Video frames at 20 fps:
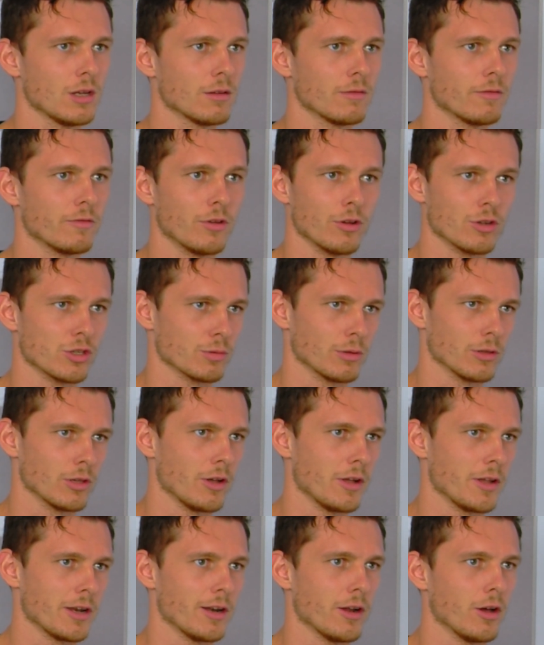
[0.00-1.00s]
virtual
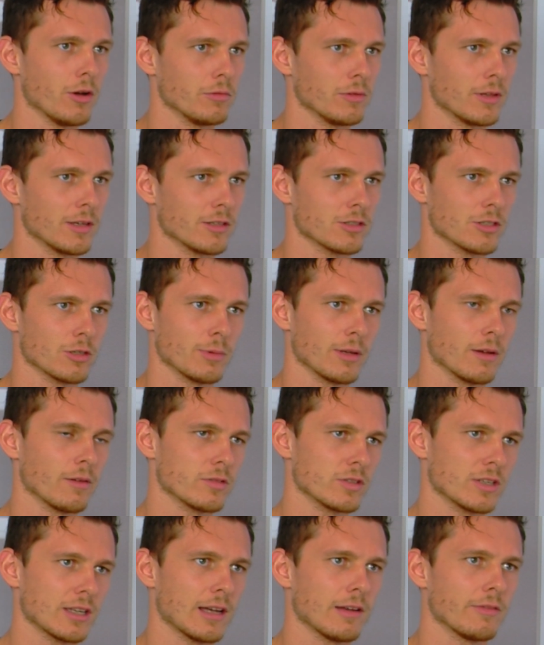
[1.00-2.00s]
learning only. So we
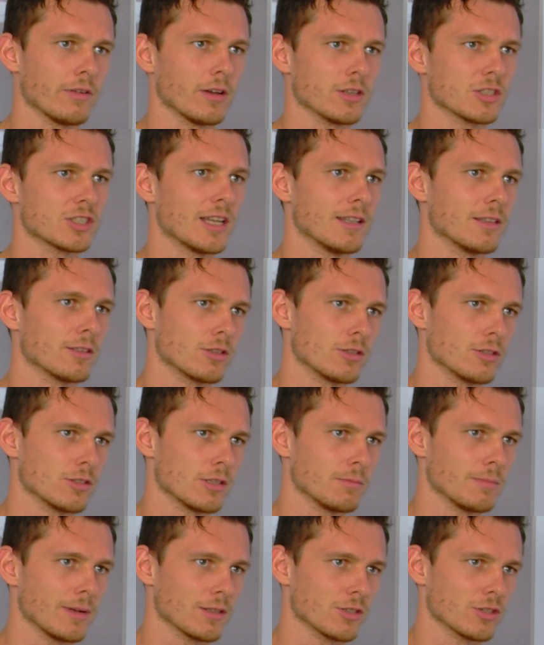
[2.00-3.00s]
obviously have our centres
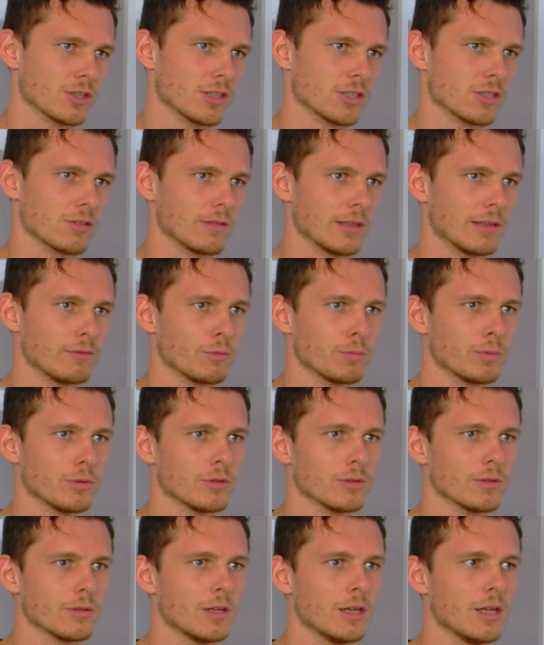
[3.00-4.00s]
in Manchester and
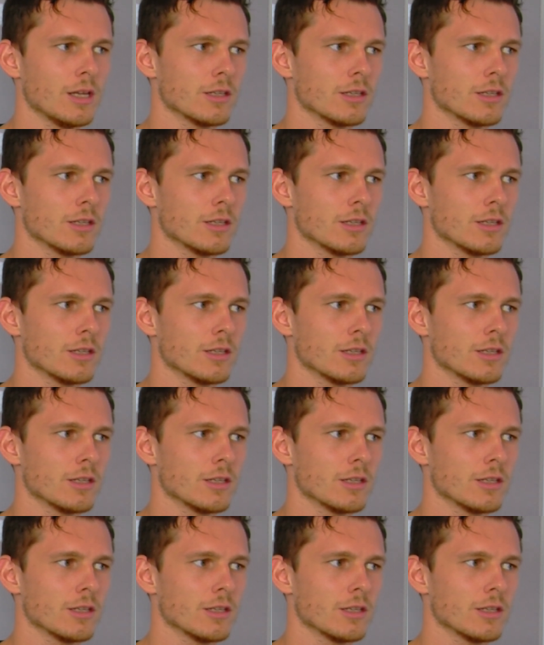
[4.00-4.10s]
Liverpool,